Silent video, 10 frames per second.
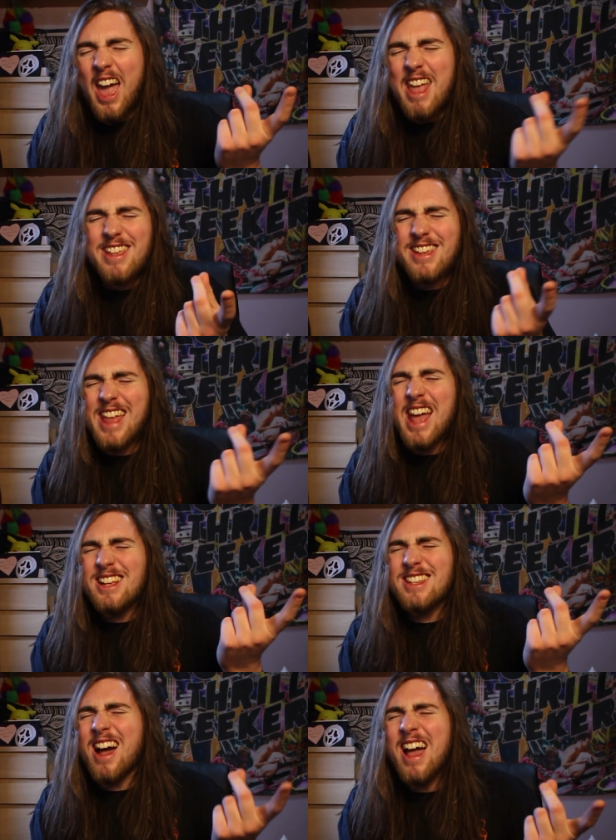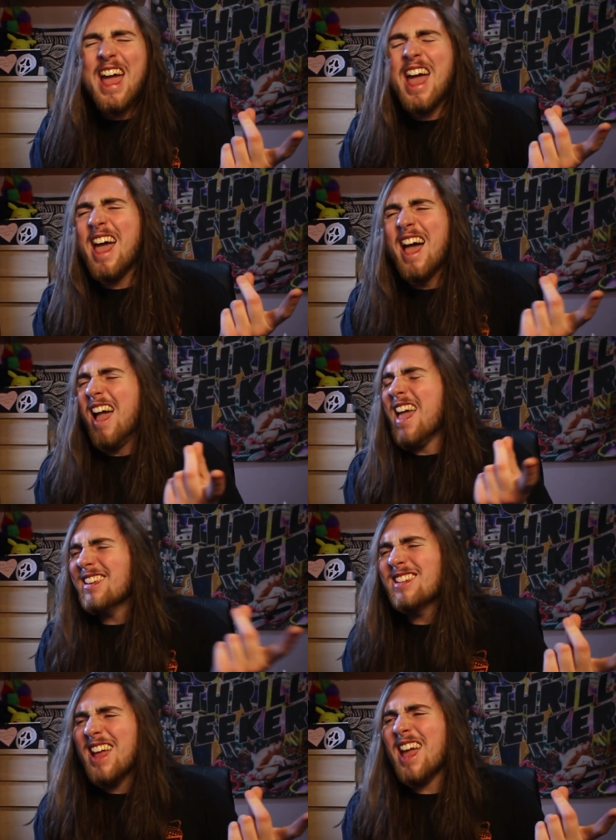it stinks out here, it
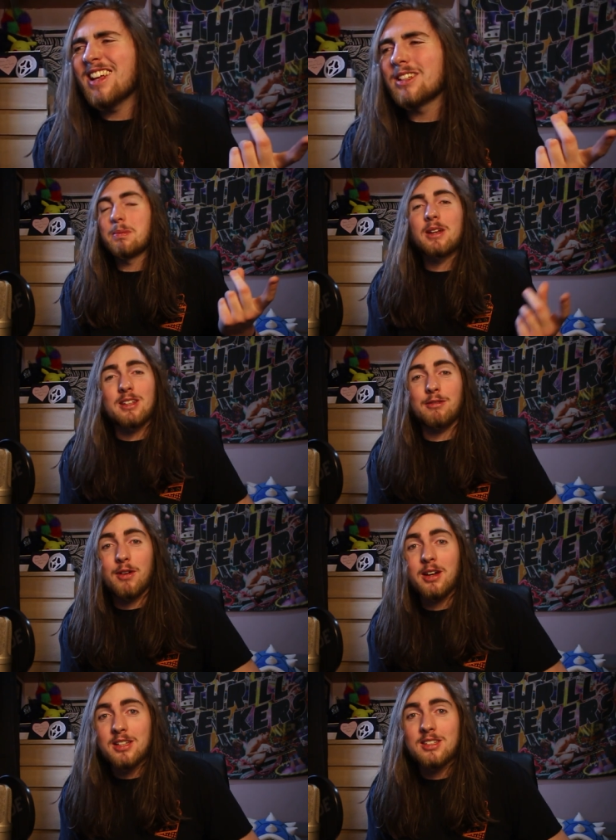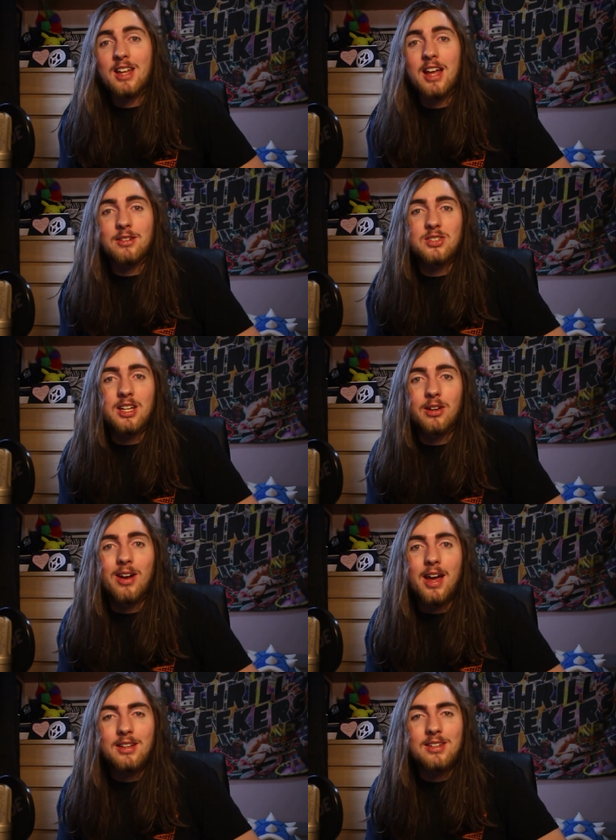stinks, because it fucking stank of
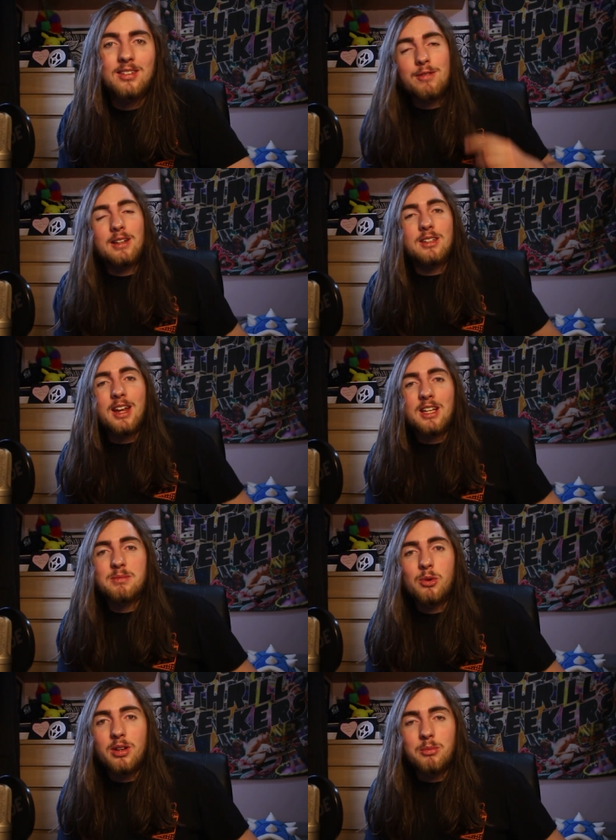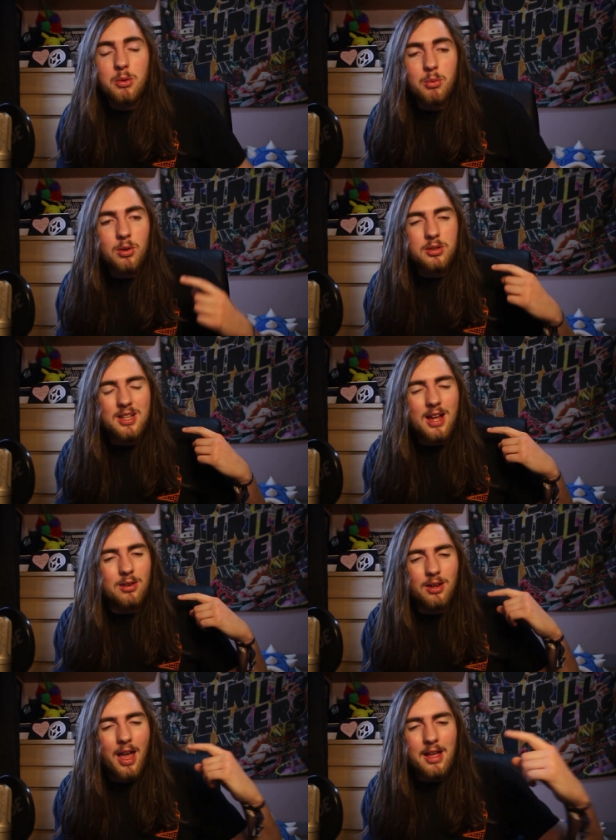cigarettes. In fact, the next morning, we walked
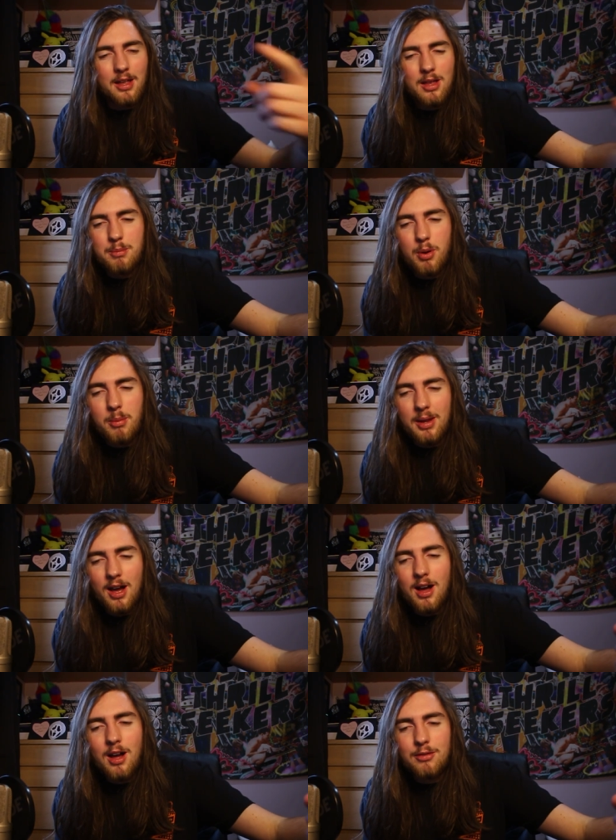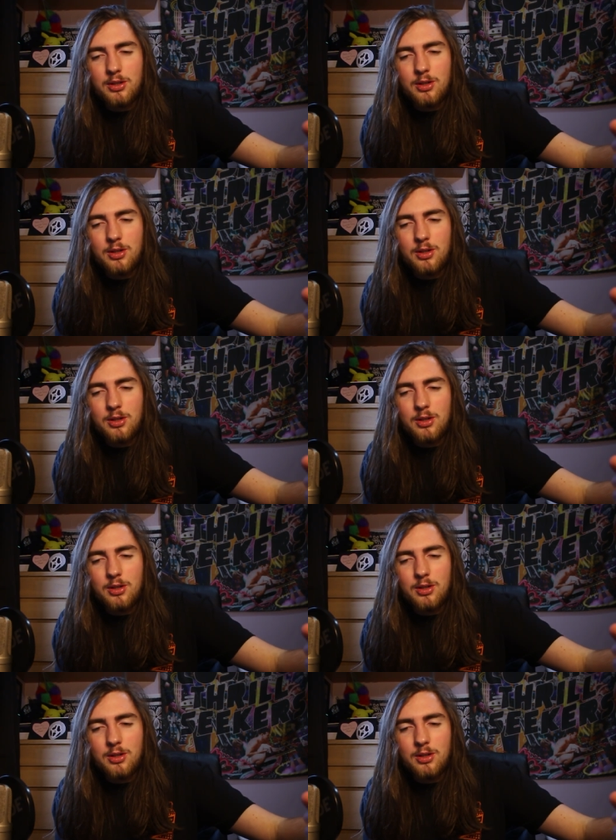down, like, probably half the